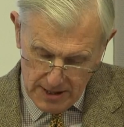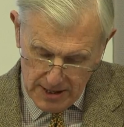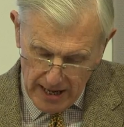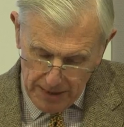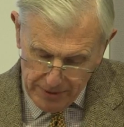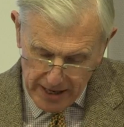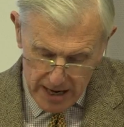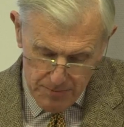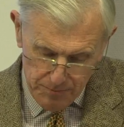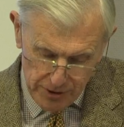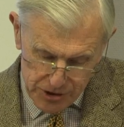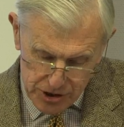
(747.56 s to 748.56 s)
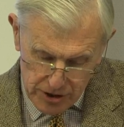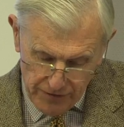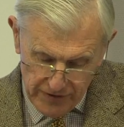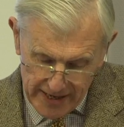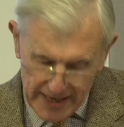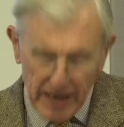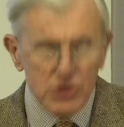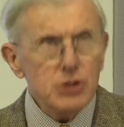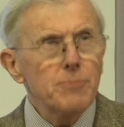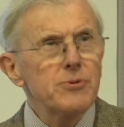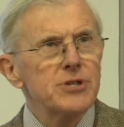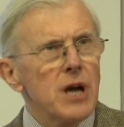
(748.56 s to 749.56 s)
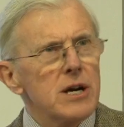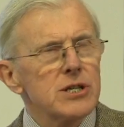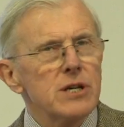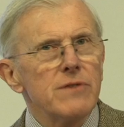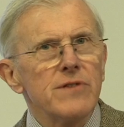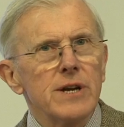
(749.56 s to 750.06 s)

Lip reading: and became positively counterproductive